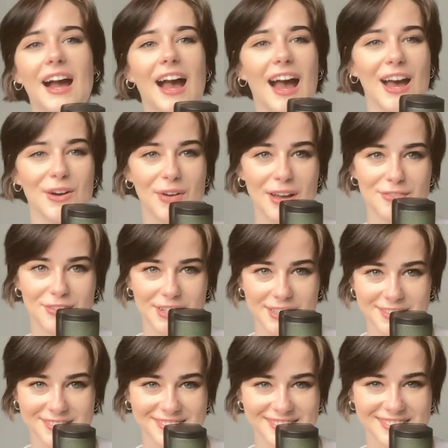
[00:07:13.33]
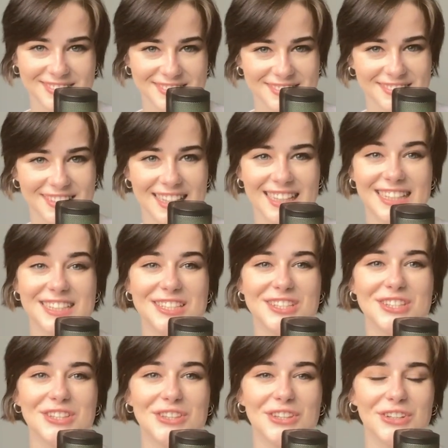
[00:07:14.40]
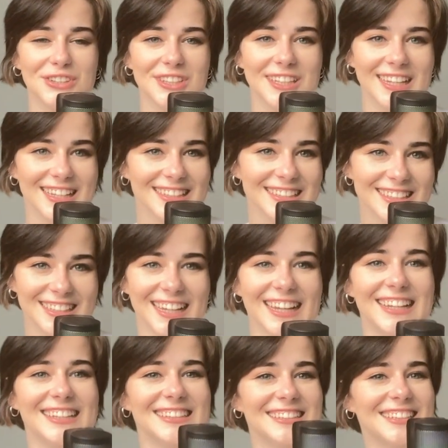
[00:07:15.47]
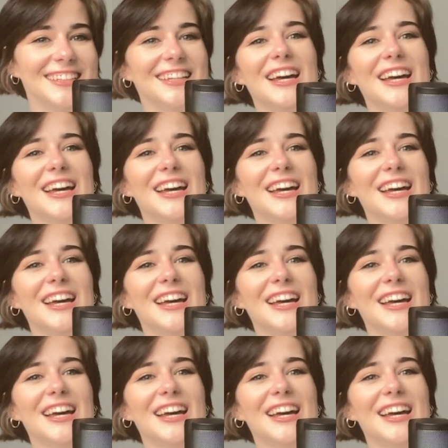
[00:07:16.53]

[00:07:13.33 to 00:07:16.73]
However, this is not the end yet.